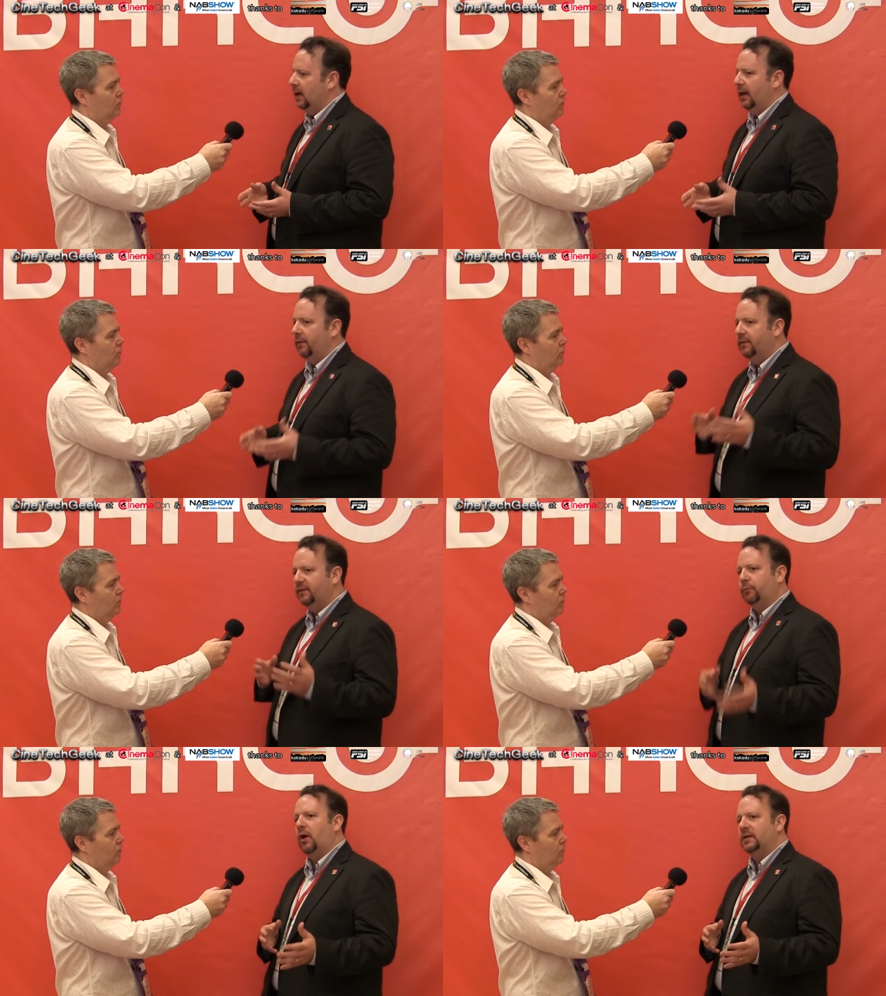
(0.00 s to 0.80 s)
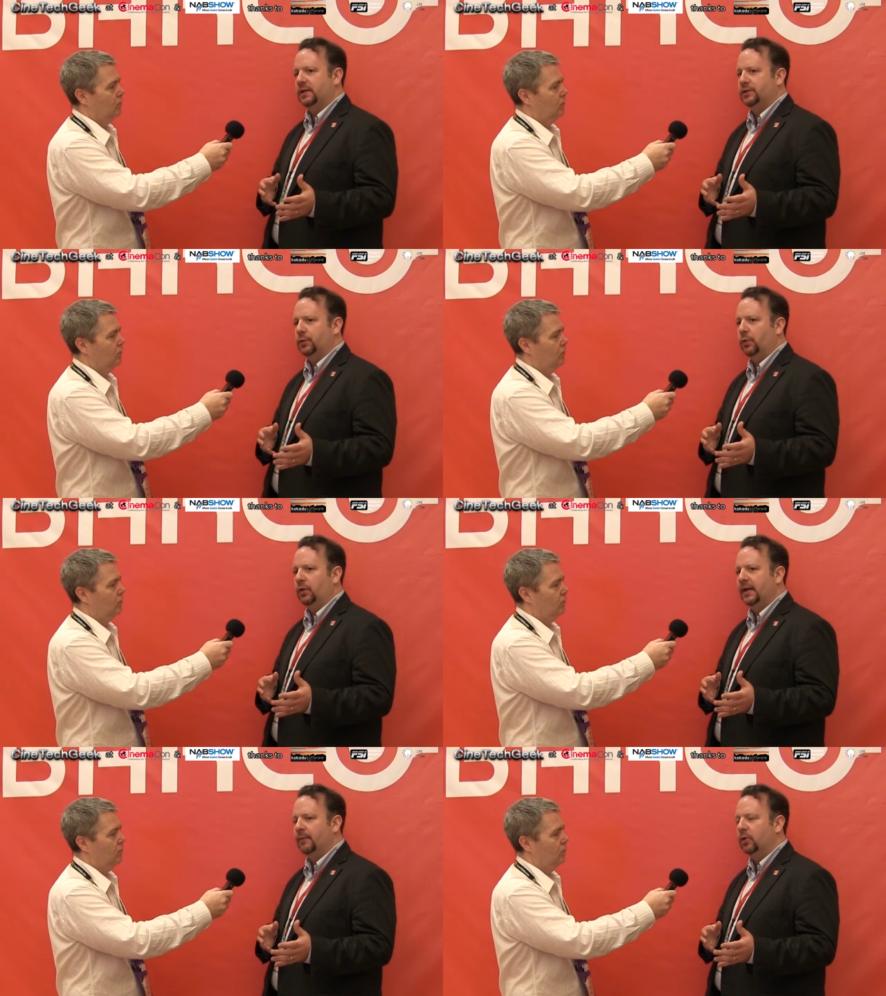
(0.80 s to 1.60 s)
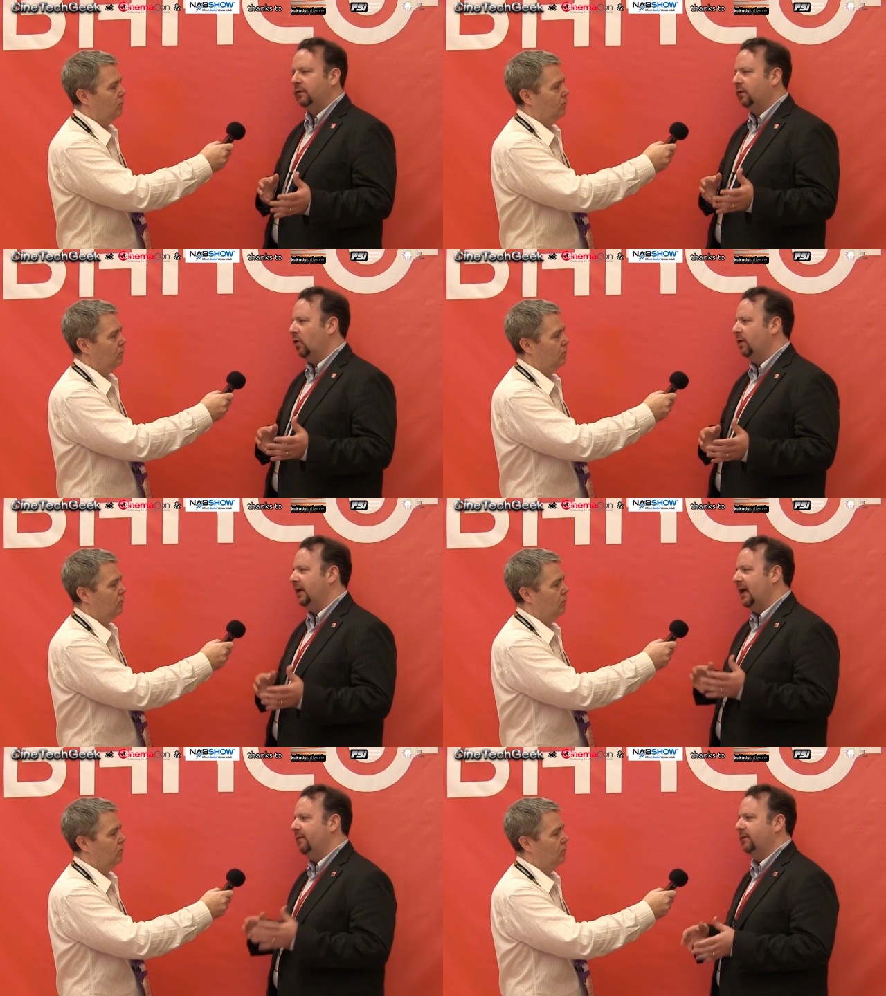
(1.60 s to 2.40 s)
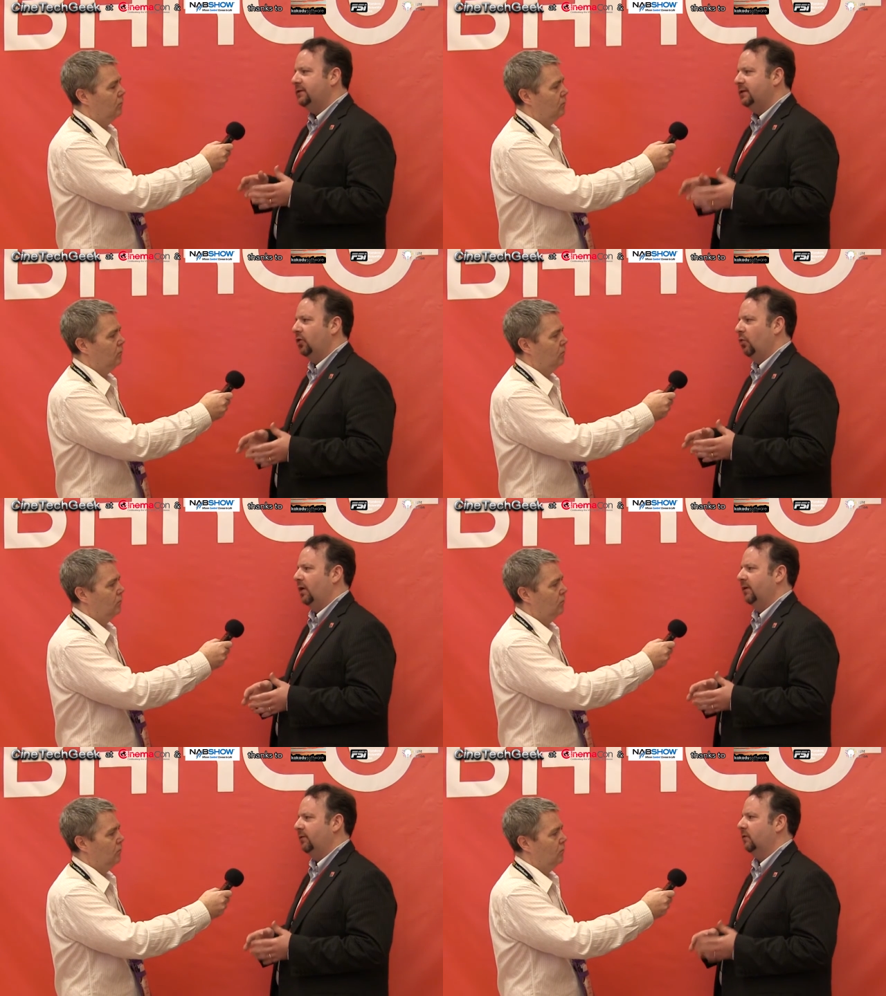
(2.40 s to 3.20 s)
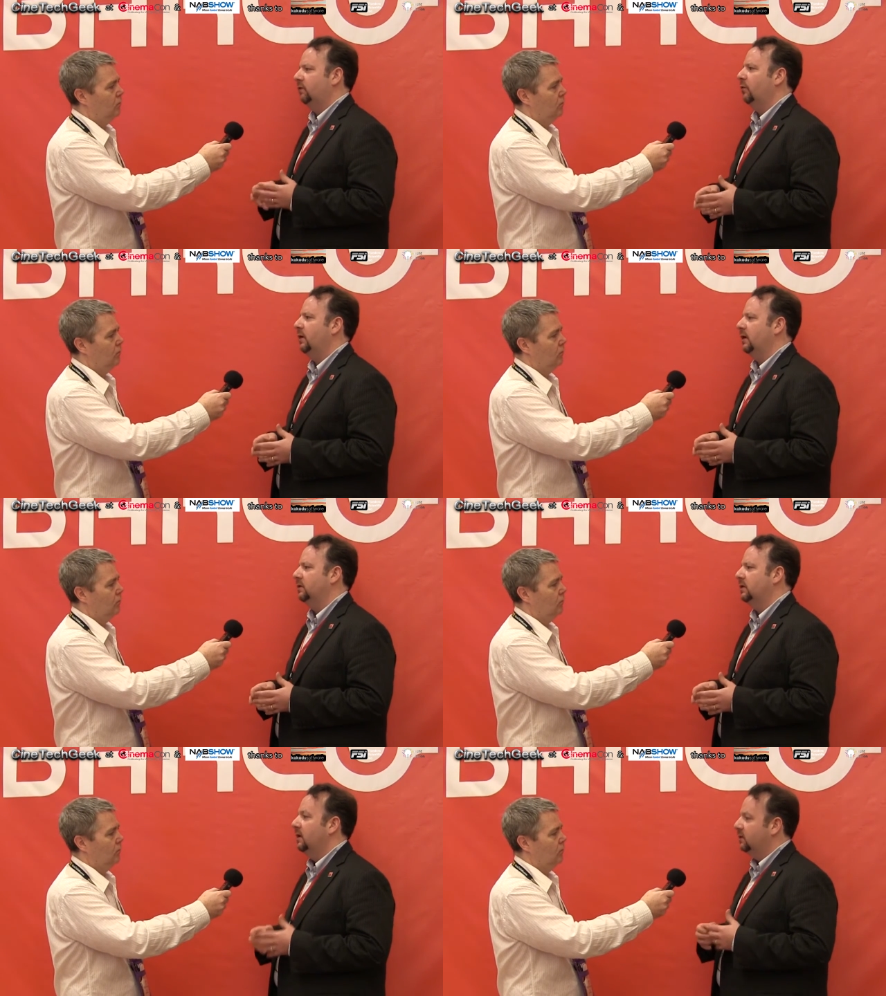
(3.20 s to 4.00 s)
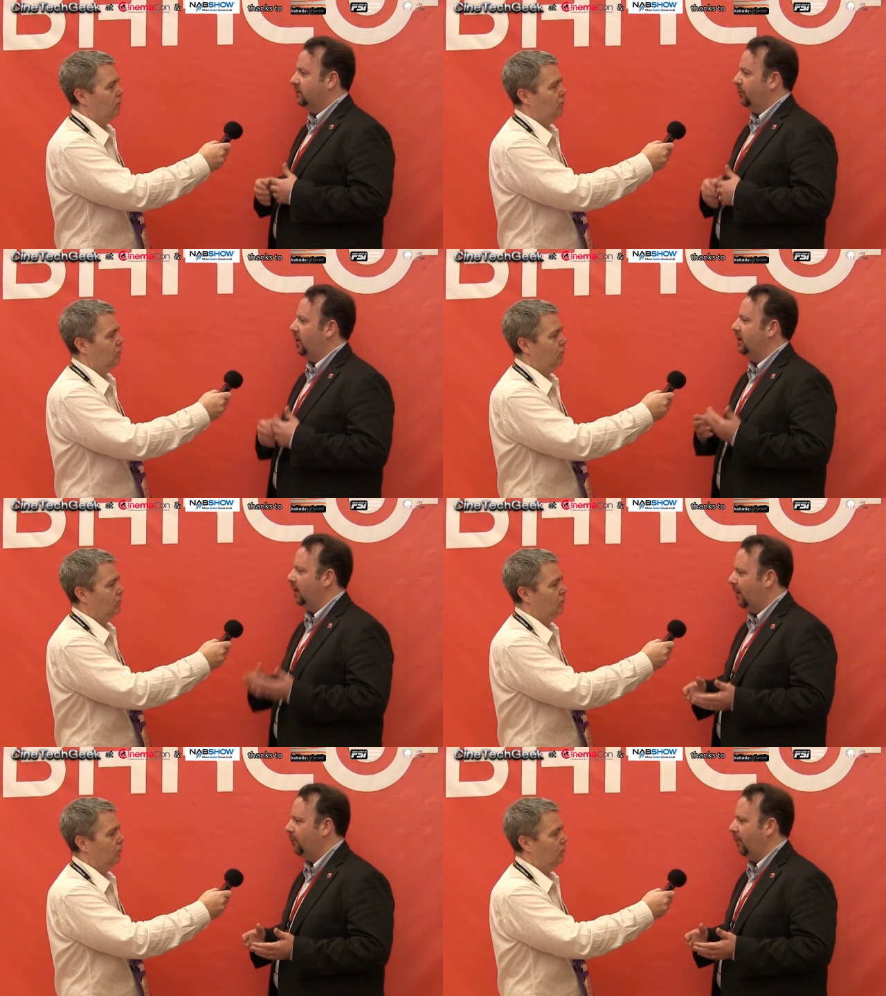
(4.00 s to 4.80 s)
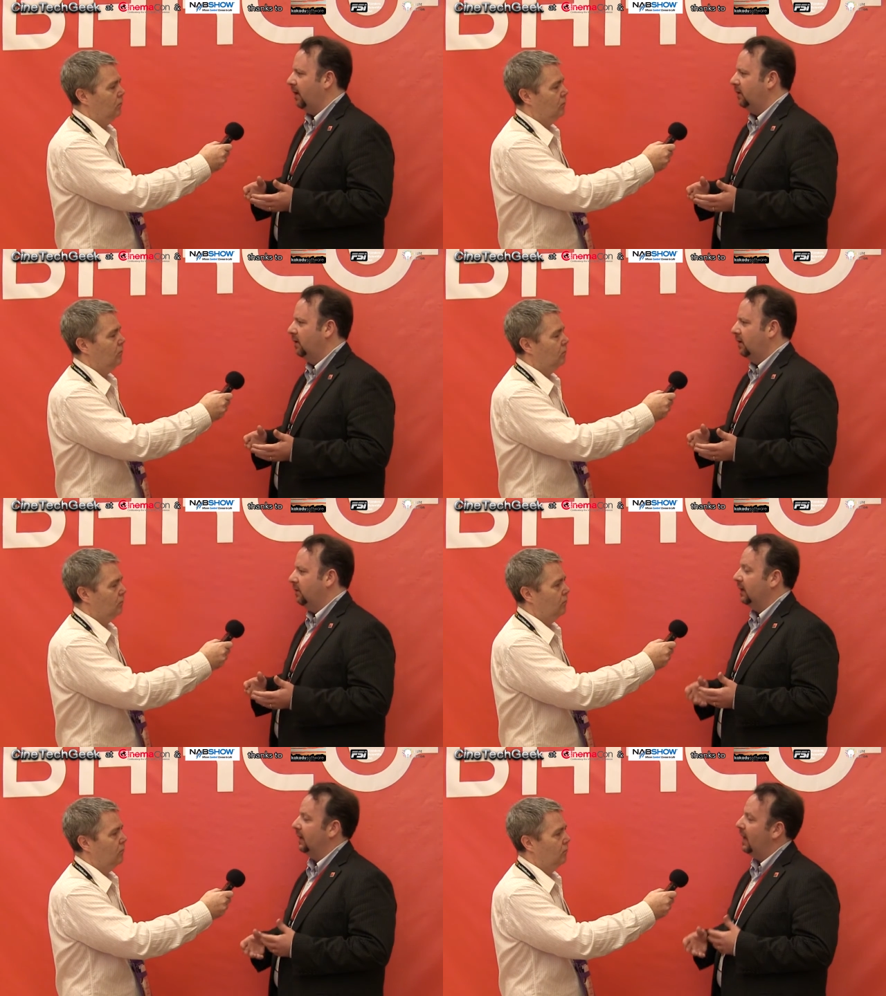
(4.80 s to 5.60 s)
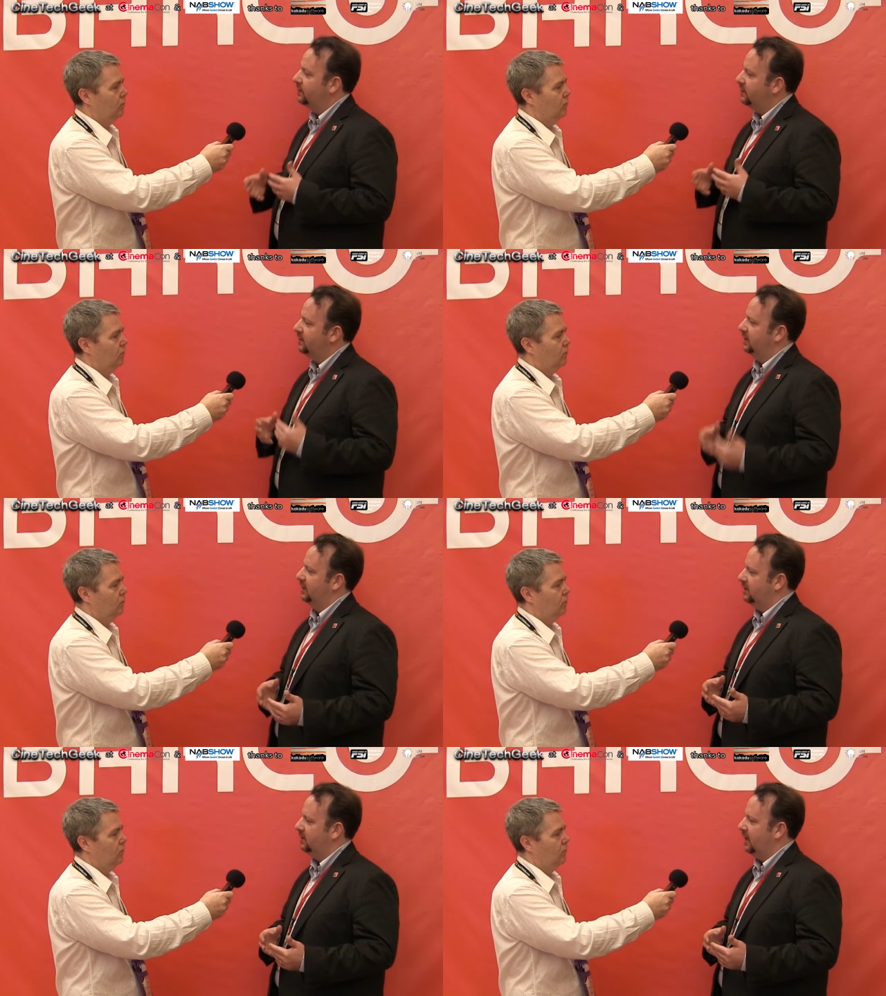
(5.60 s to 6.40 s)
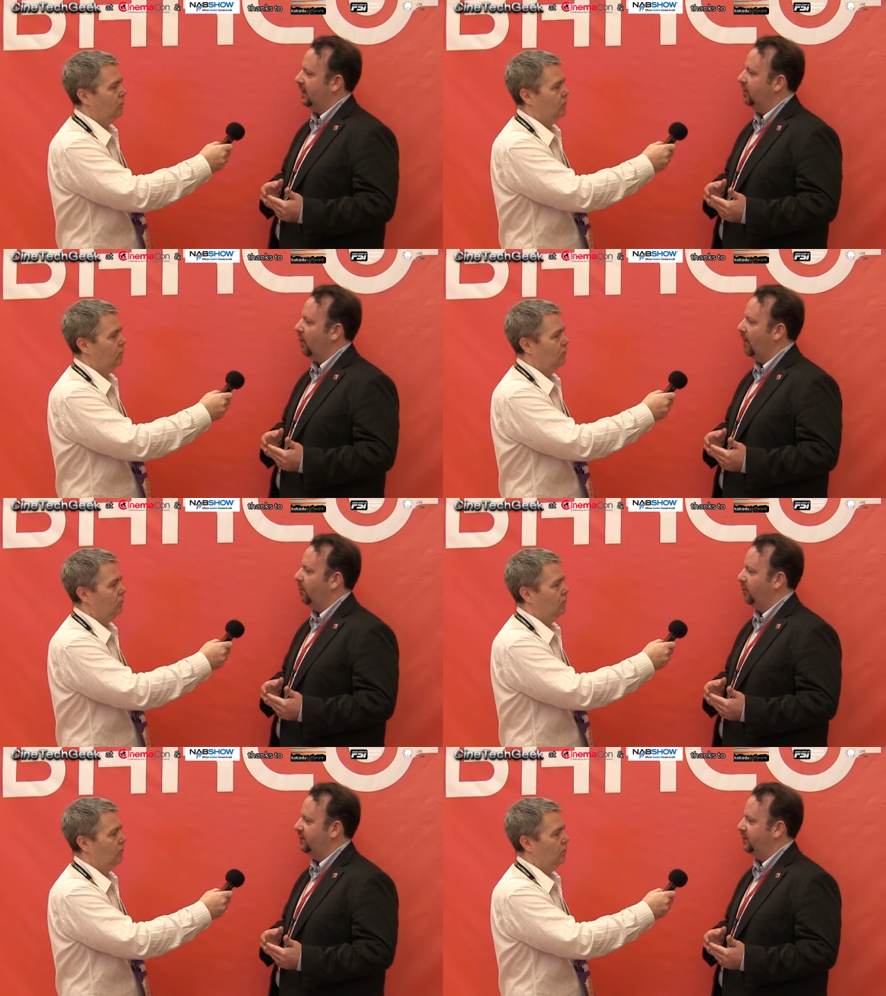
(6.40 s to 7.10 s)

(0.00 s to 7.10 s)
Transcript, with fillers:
Speaker 1: and this processor will enable us to go into every single one of those screens, supply an upgrade that allows us to get to that interoperable